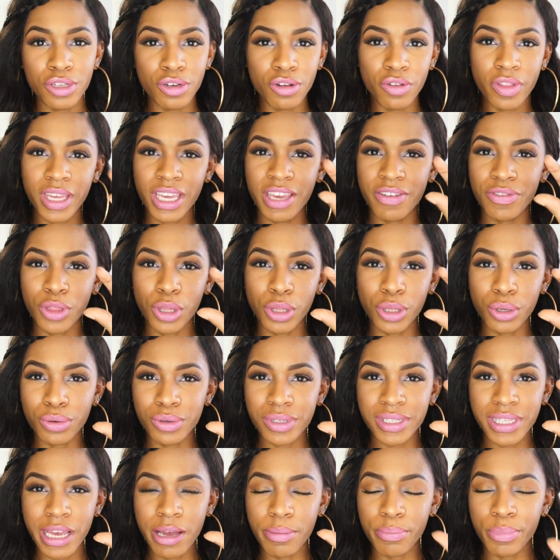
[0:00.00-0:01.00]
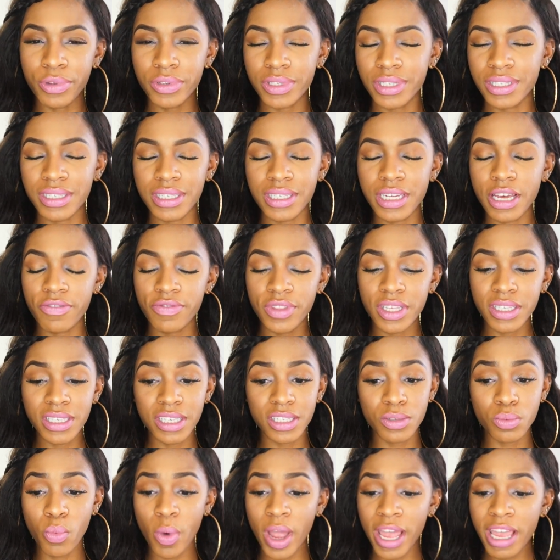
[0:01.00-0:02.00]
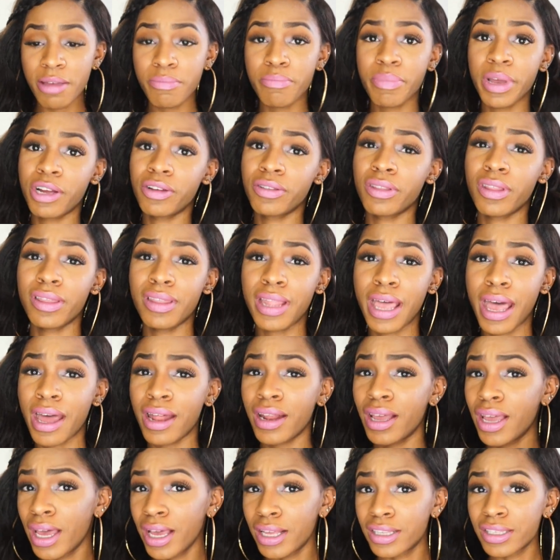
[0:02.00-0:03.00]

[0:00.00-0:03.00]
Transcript: You know, they give you the little samples and stuff. This is way bigger than that.